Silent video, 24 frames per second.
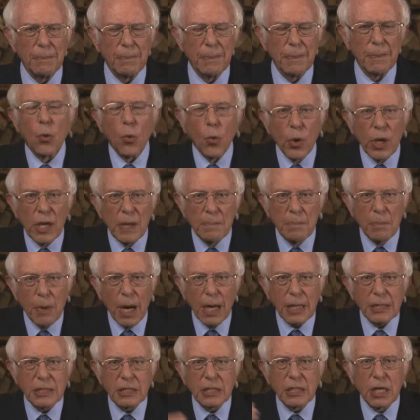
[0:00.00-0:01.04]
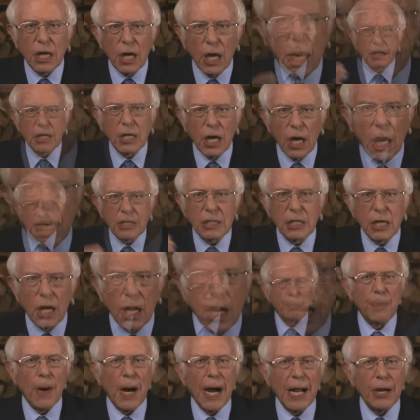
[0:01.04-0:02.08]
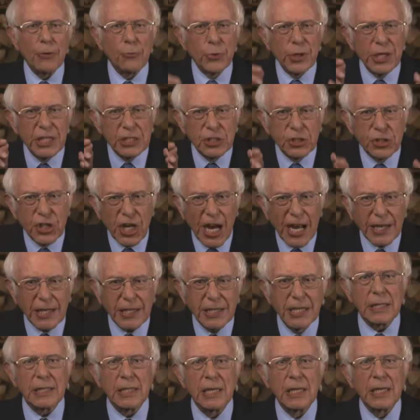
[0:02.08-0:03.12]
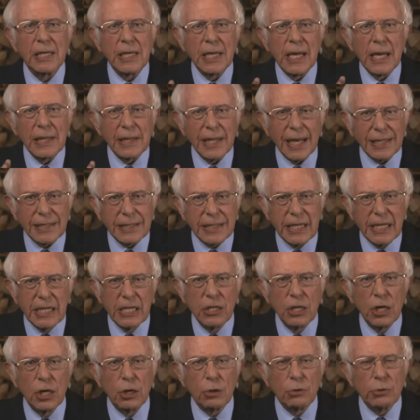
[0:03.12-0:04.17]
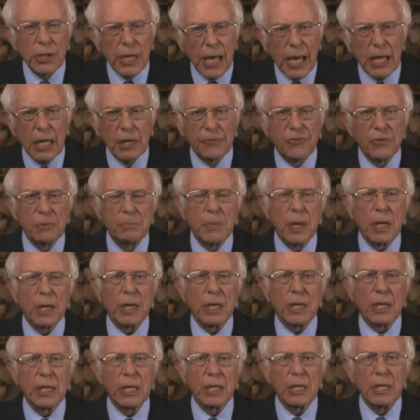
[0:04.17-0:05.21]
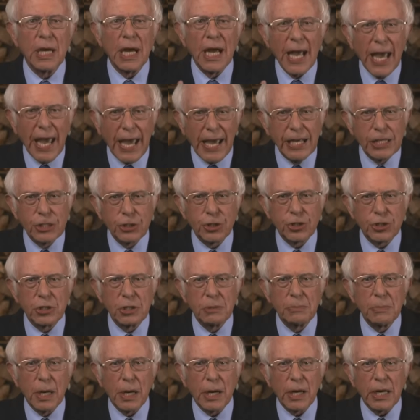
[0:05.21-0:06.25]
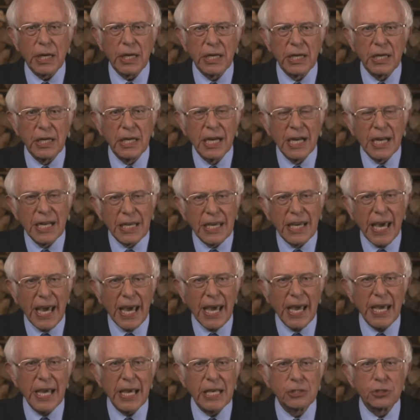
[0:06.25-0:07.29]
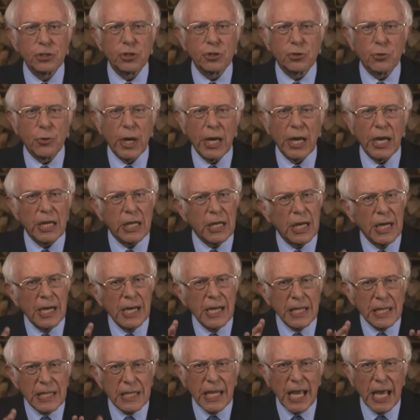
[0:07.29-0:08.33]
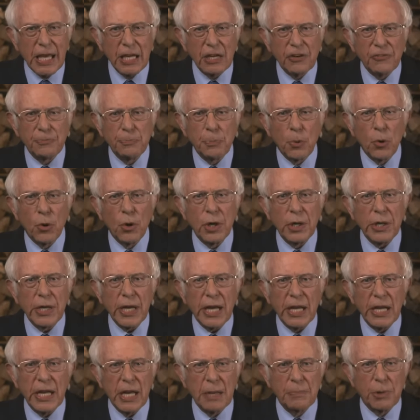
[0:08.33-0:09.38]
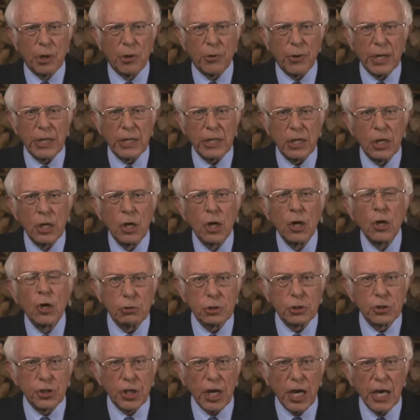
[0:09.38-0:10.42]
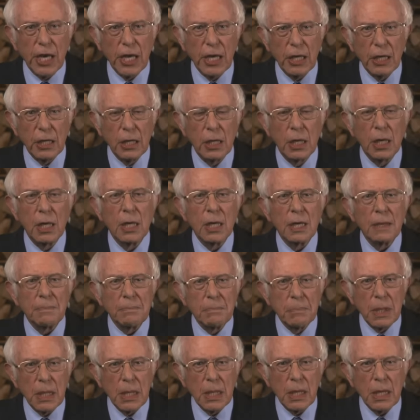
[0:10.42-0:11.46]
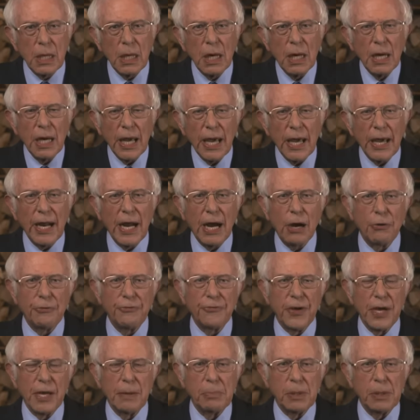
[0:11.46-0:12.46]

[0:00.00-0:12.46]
We must come by rejecting Latino, Native American, Asian American, gay and straight, native born and immigrant, Jane, me, and our family.